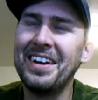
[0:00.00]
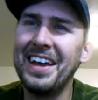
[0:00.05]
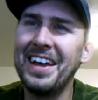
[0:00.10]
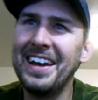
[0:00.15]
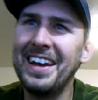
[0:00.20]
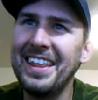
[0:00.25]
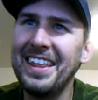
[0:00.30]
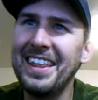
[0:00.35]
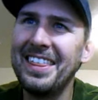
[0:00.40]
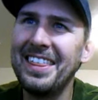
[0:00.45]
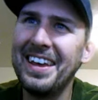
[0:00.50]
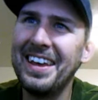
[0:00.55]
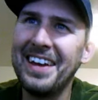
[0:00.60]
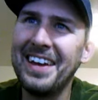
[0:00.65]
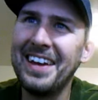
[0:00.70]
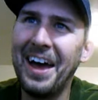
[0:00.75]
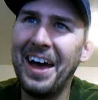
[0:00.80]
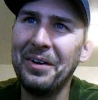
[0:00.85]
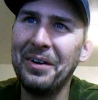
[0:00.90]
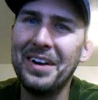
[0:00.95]
anything
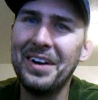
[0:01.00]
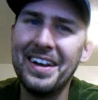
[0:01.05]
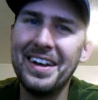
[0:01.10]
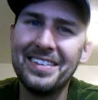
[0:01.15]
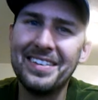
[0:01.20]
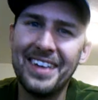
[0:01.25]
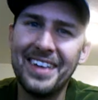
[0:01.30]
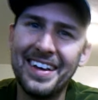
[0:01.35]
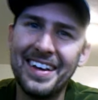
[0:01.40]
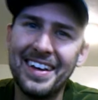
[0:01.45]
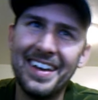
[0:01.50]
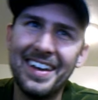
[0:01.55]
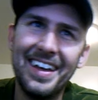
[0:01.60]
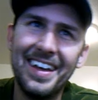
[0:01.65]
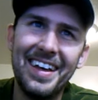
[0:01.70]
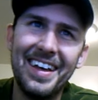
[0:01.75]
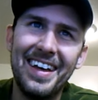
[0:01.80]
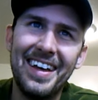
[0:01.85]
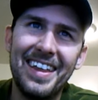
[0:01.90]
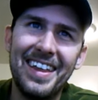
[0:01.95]
nowadays? Like
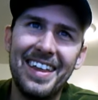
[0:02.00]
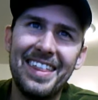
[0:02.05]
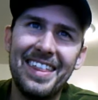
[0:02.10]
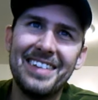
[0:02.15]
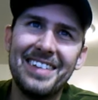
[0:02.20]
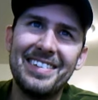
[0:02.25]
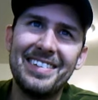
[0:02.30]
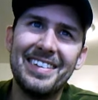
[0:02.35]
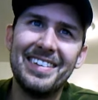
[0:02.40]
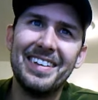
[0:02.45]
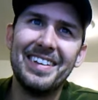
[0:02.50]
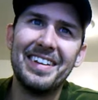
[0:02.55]
this